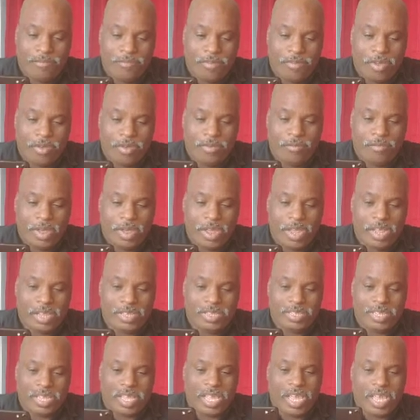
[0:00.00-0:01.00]
They found
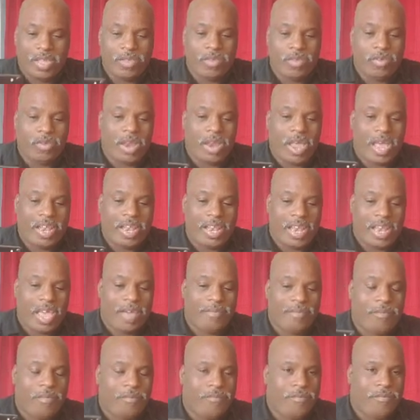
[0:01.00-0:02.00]
ways to give you
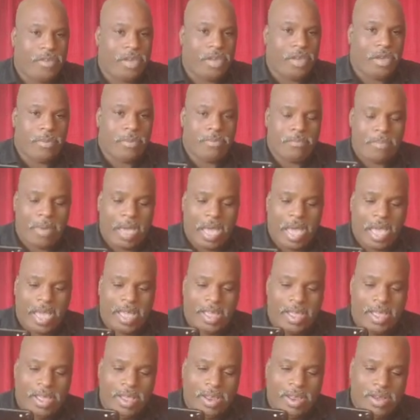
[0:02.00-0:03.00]
that depth of field
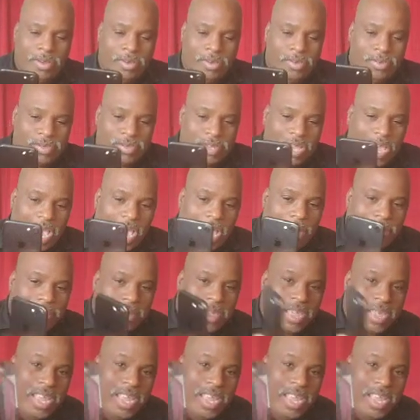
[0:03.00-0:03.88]
by using an